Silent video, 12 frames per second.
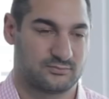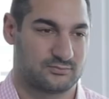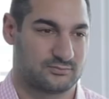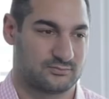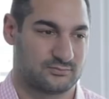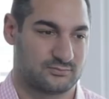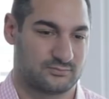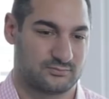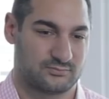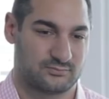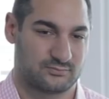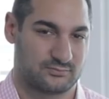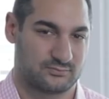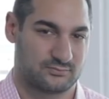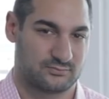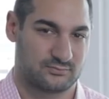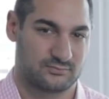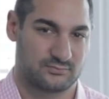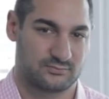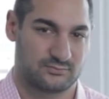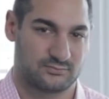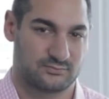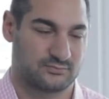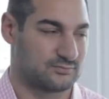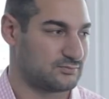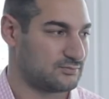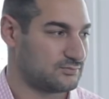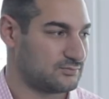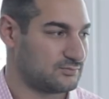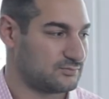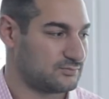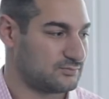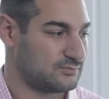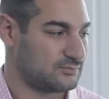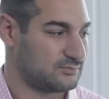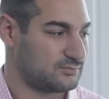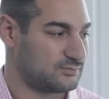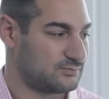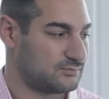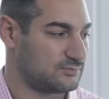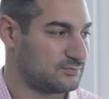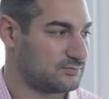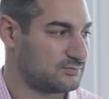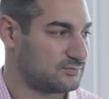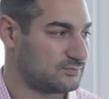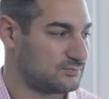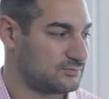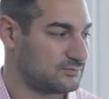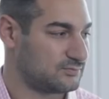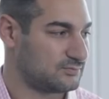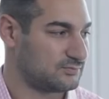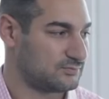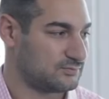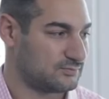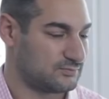(not speaking)